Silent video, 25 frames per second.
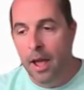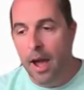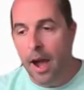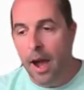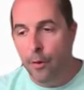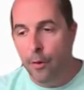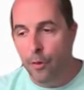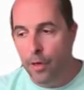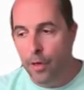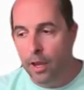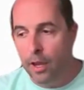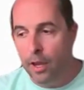
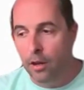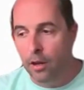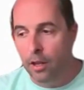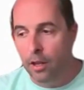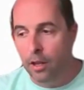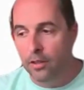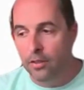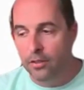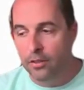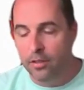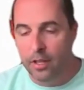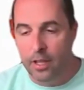I think you're going
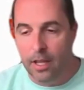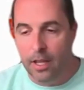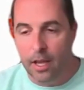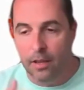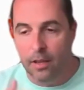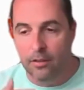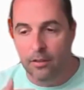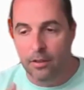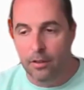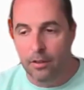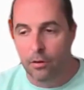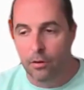to see
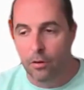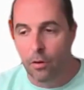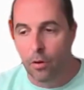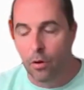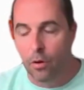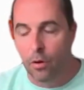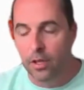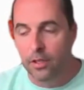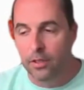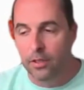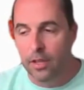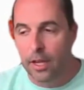us as an
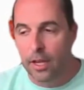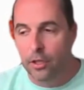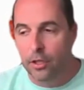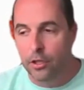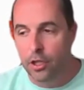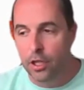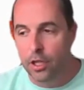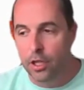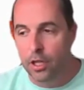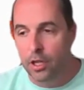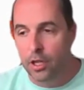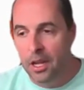
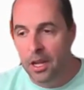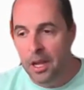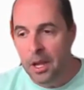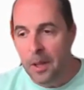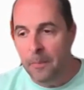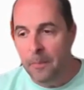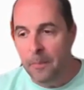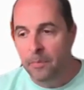organization